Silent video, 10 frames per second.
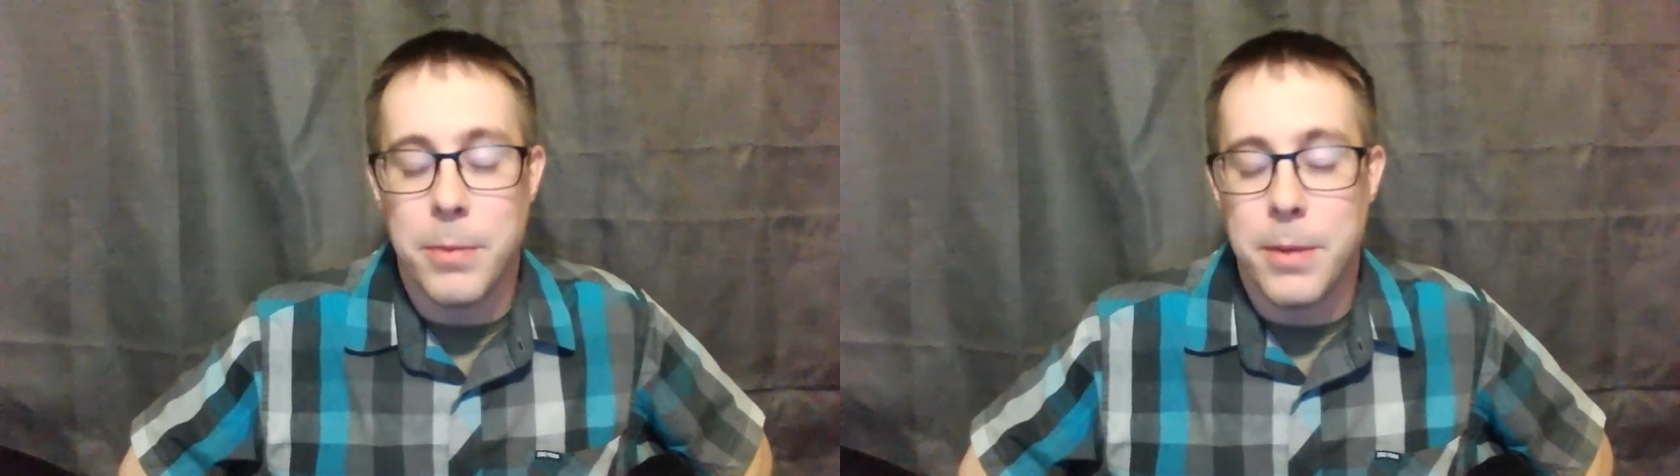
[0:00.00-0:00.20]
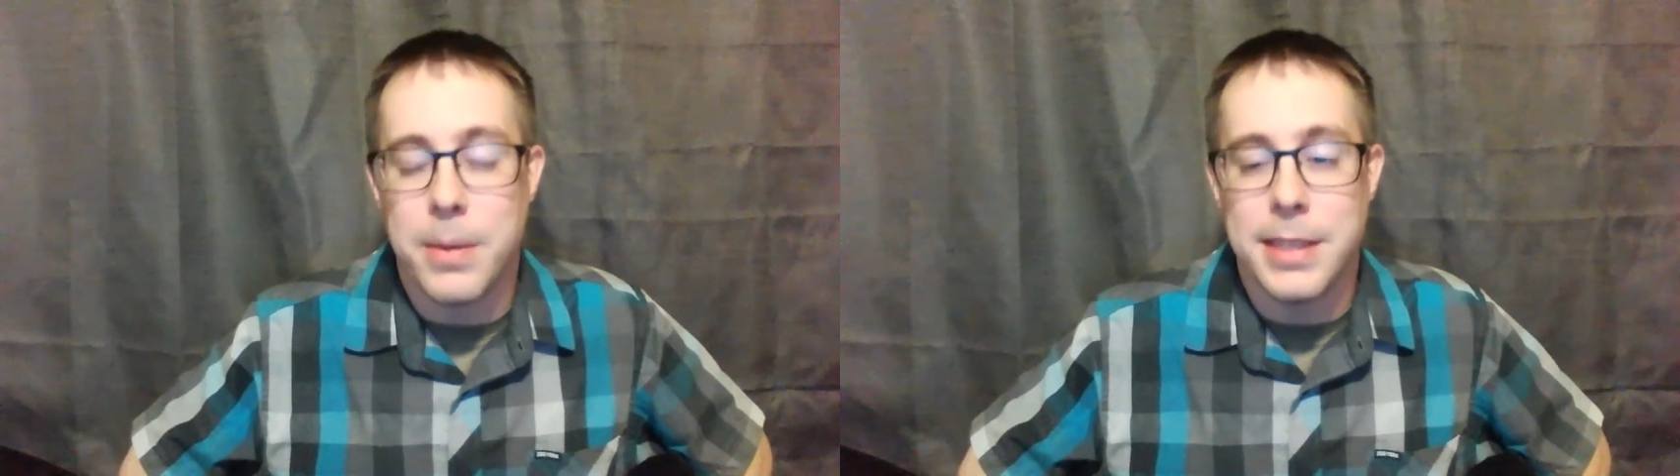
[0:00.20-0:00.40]

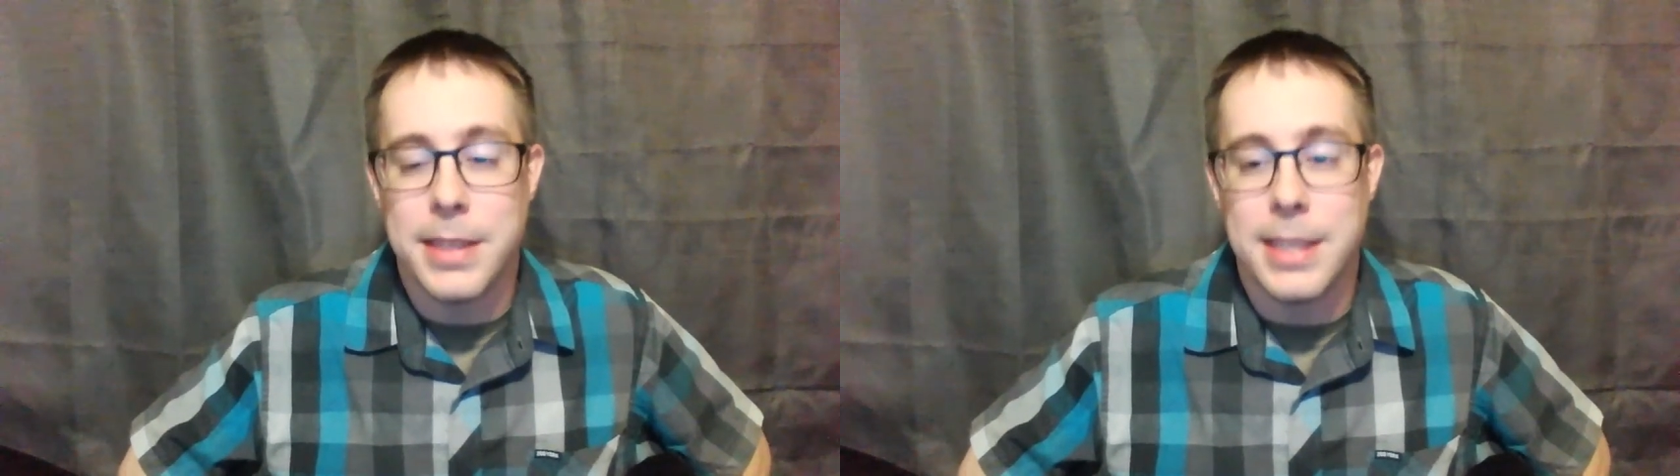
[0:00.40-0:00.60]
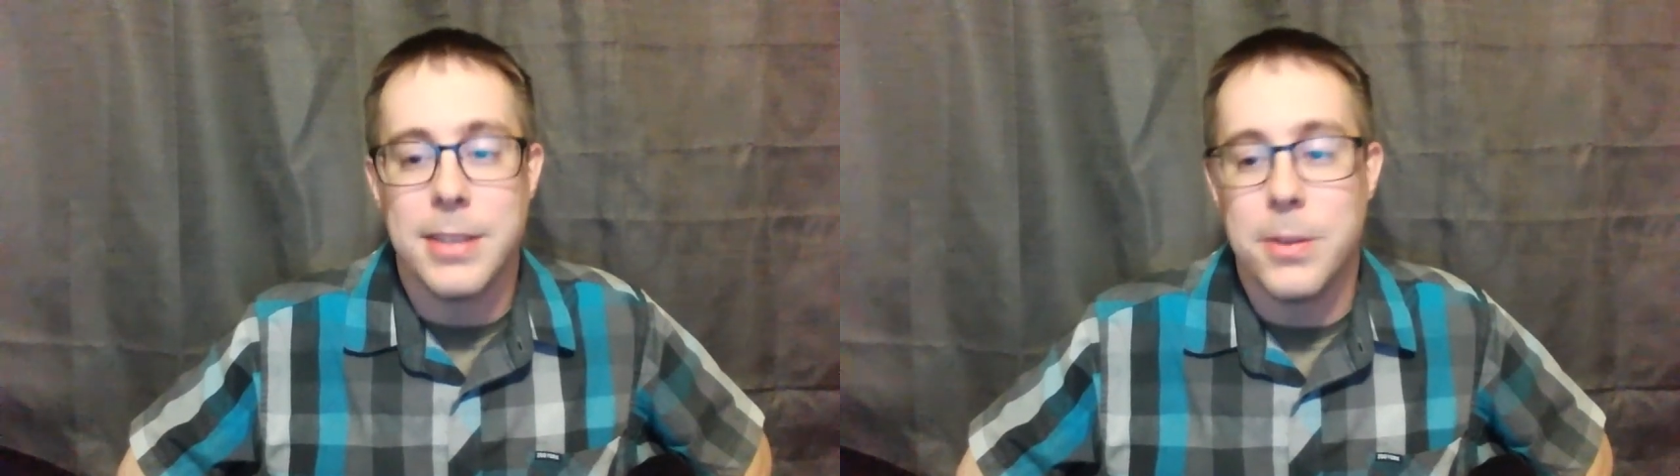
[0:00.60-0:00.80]
went
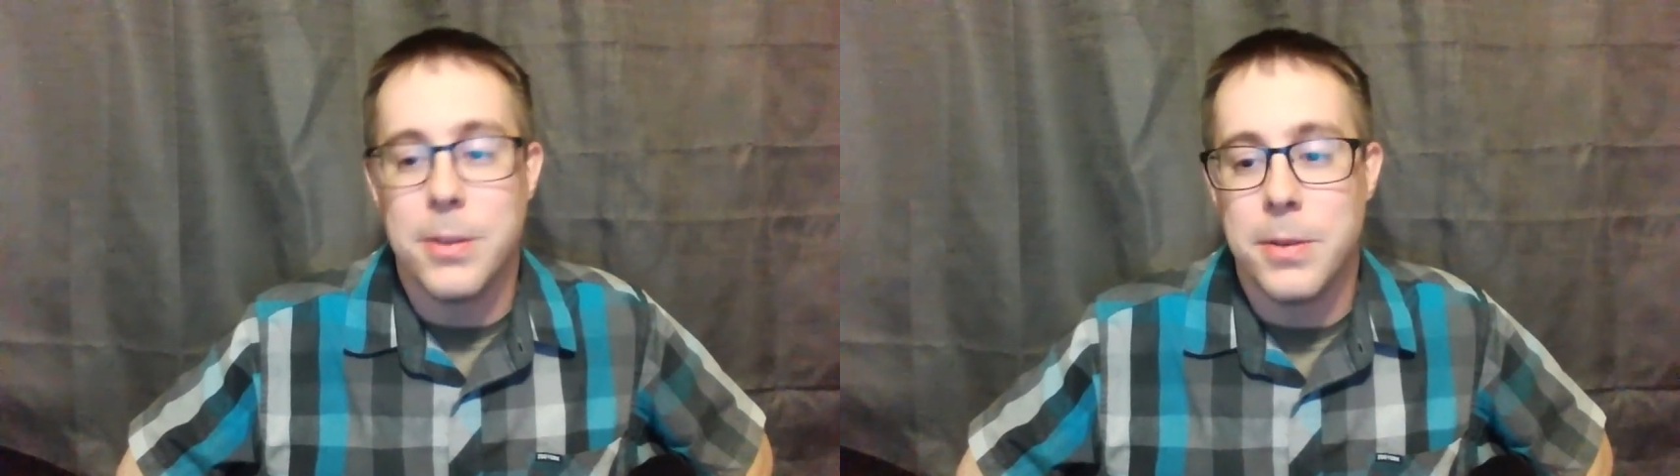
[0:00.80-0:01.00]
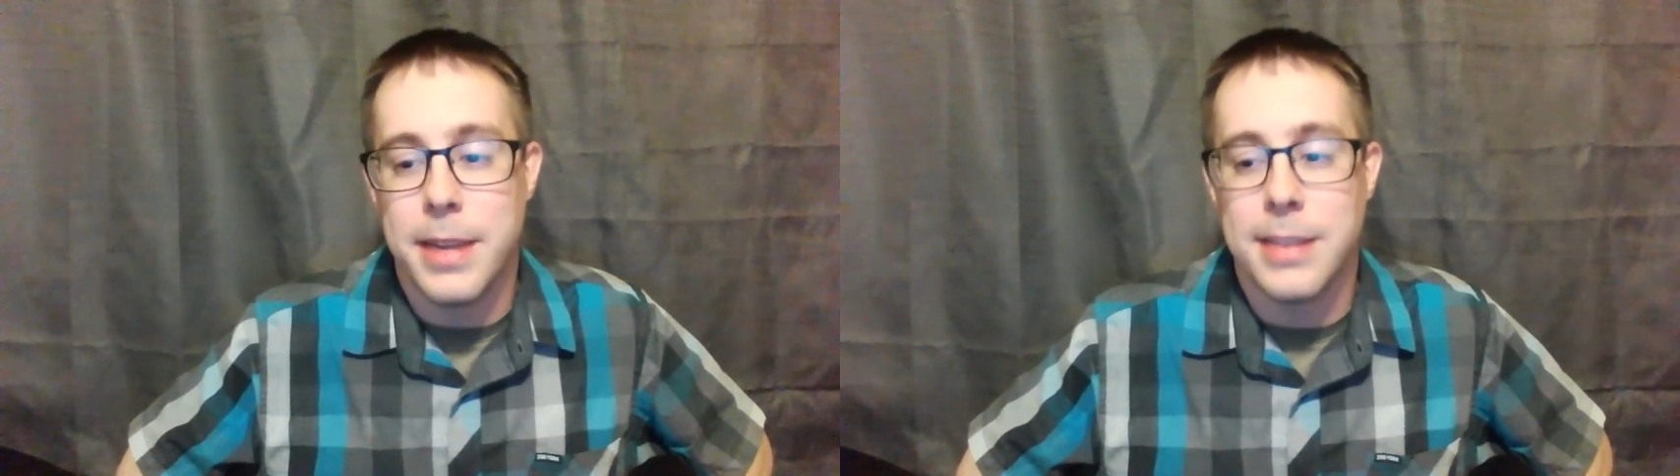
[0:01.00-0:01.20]
in to
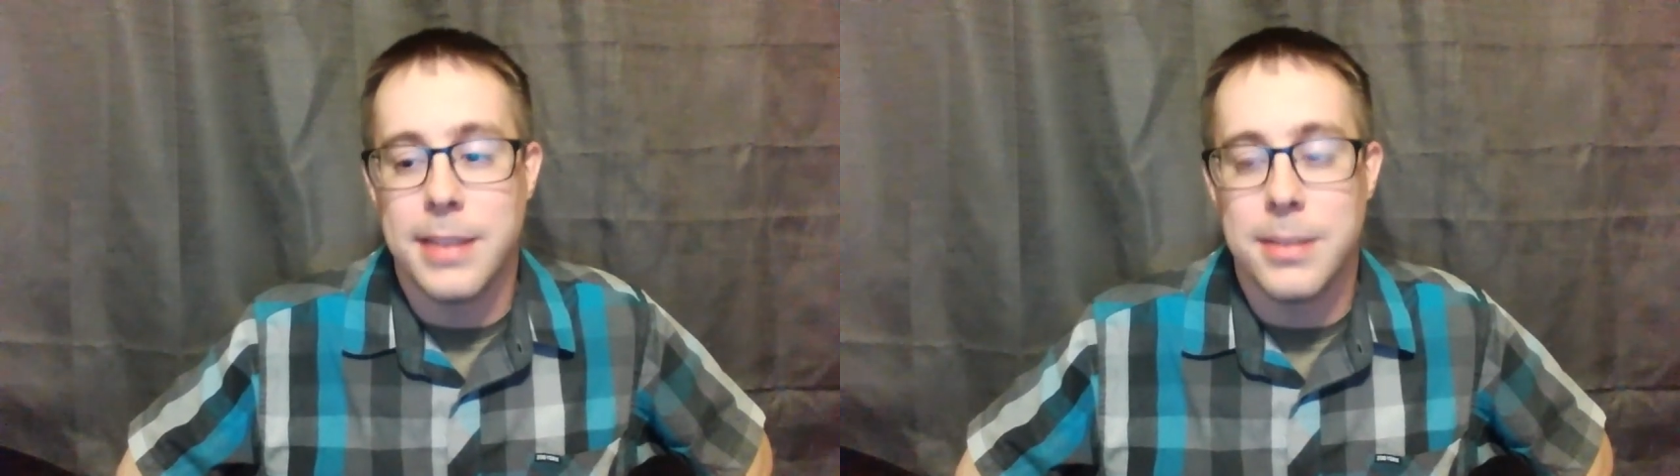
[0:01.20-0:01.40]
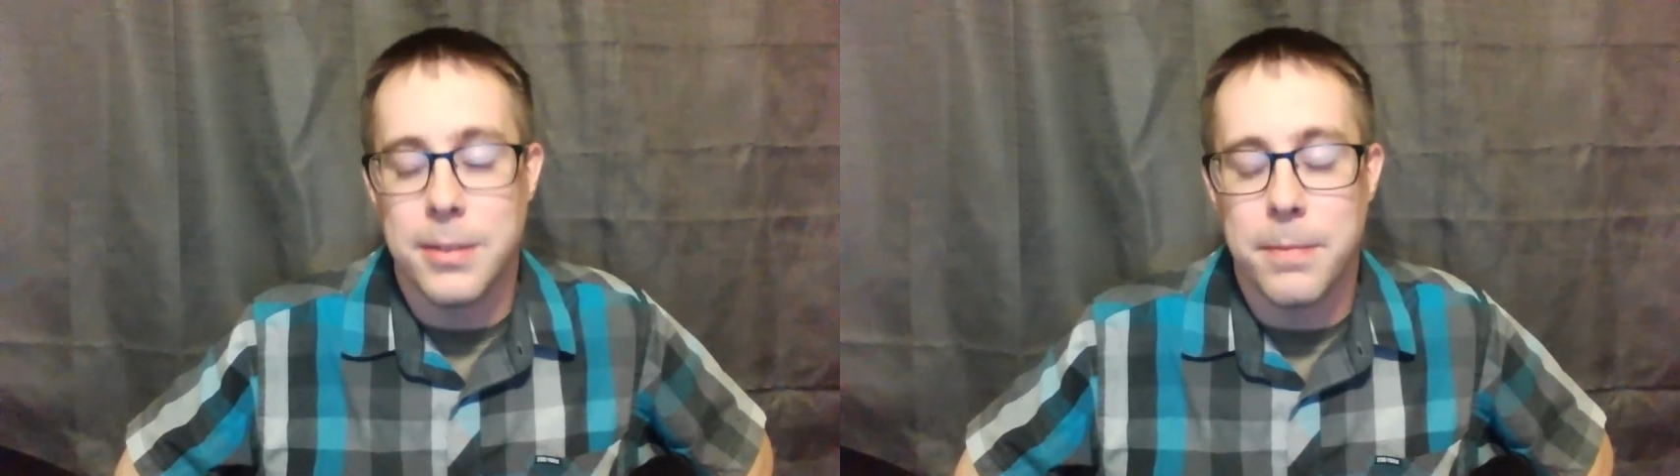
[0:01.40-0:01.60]

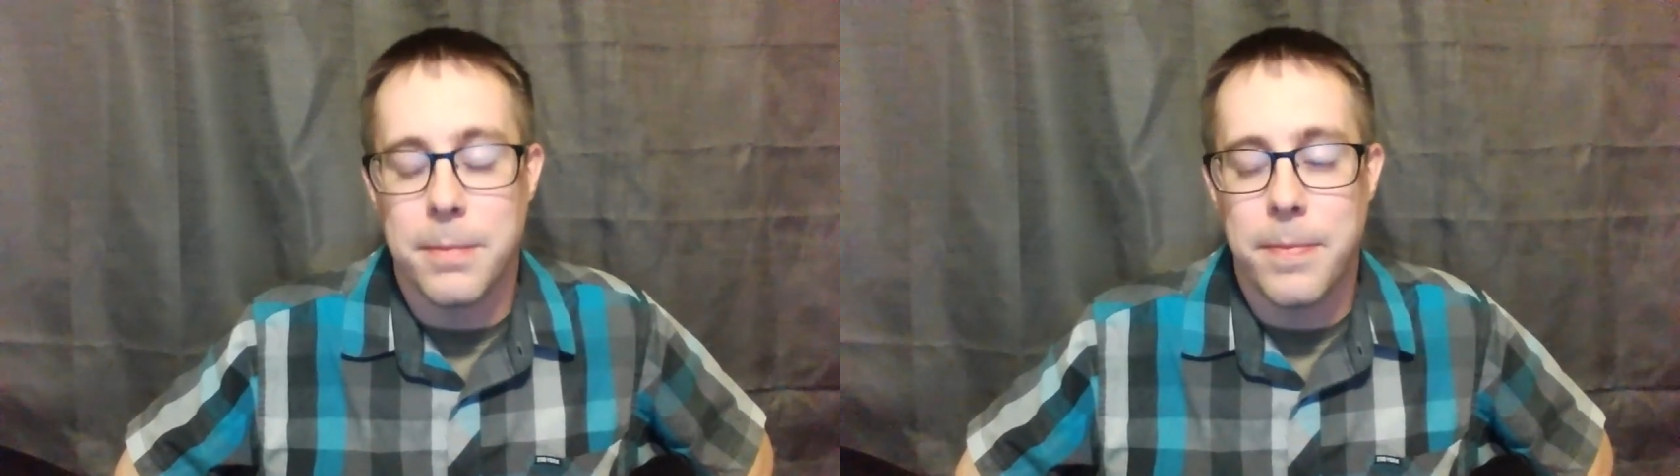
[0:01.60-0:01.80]
cancel